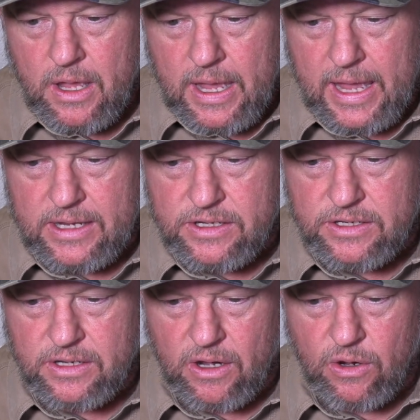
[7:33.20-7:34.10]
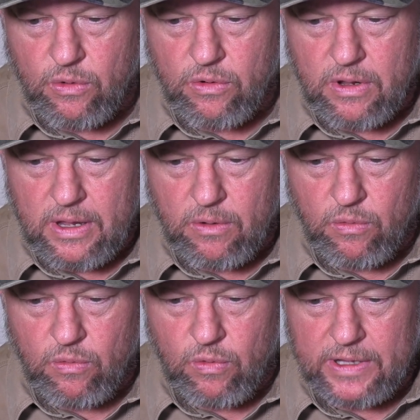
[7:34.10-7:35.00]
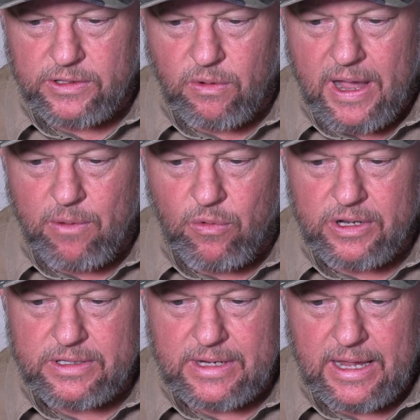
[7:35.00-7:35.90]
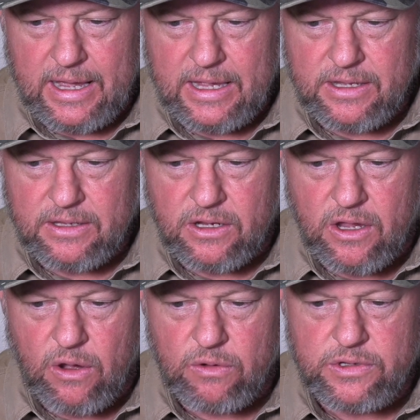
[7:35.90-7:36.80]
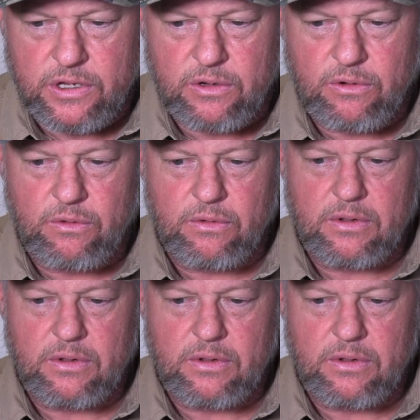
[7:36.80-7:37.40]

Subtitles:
And so, what do I want? Go to